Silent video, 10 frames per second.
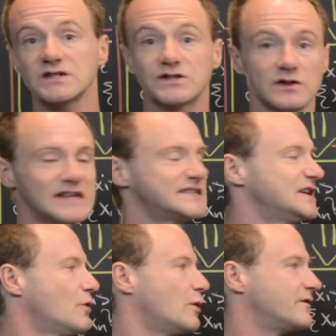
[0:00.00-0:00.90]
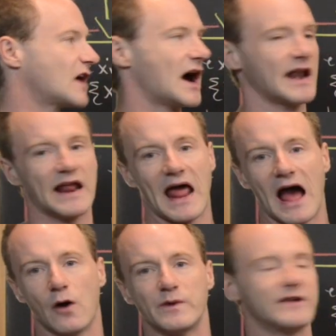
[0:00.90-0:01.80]
So let's see what we've got and
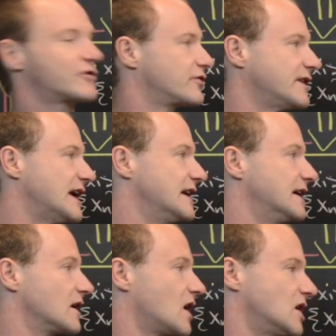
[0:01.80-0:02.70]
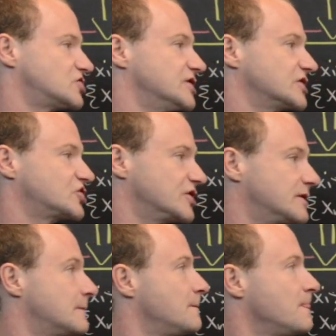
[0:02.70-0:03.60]
how we have created a contradiction.